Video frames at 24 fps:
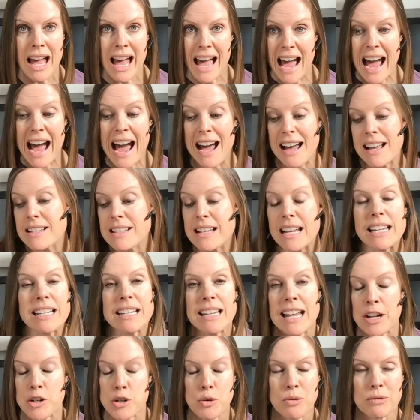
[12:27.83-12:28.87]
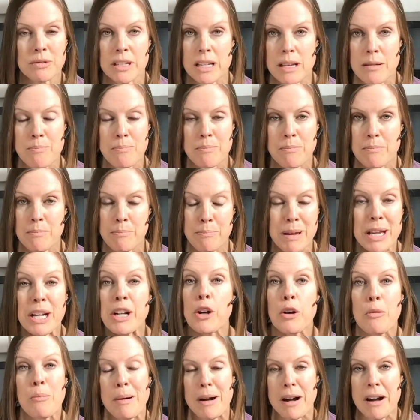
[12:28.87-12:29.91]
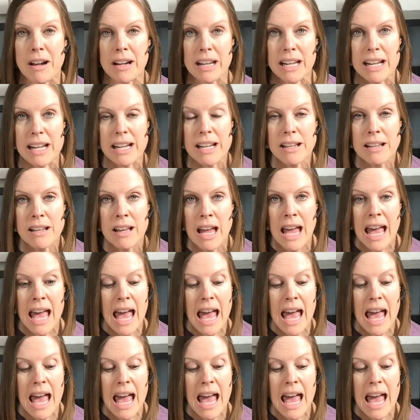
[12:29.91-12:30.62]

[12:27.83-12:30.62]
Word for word: has a naturally bigger body